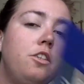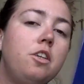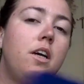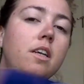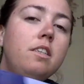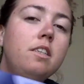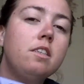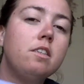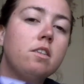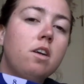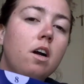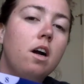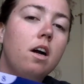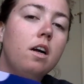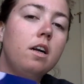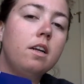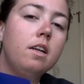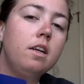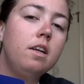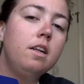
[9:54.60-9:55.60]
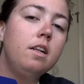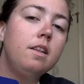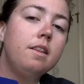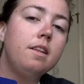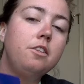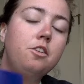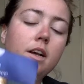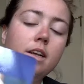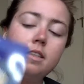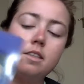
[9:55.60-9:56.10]
Justice card. The
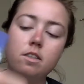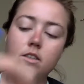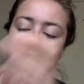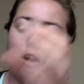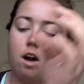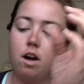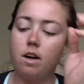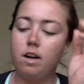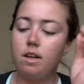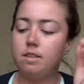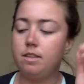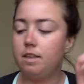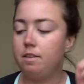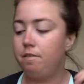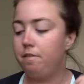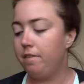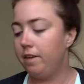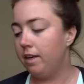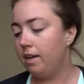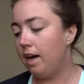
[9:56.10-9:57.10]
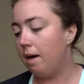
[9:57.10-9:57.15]
Justice card as if